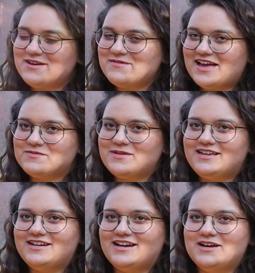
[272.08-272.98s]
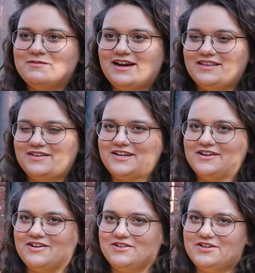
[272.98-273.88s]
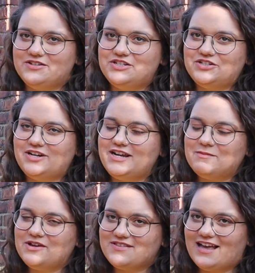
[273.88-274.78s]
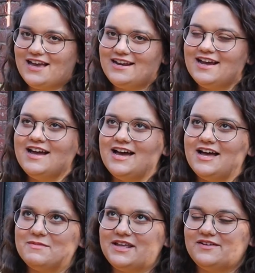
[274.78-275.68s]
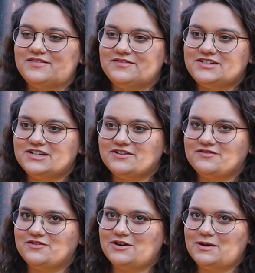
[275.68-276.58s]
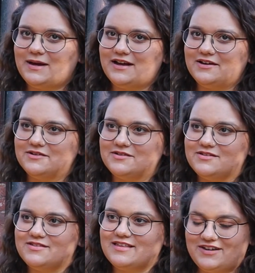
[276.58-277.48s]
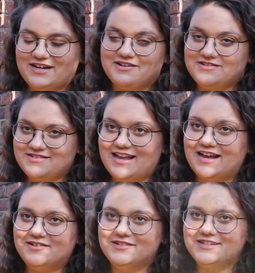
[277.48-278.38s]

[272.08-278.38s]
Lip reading: I'm Yasmin. I live here on Newland Street in Moss Side, and I've lived here for about 7 years now.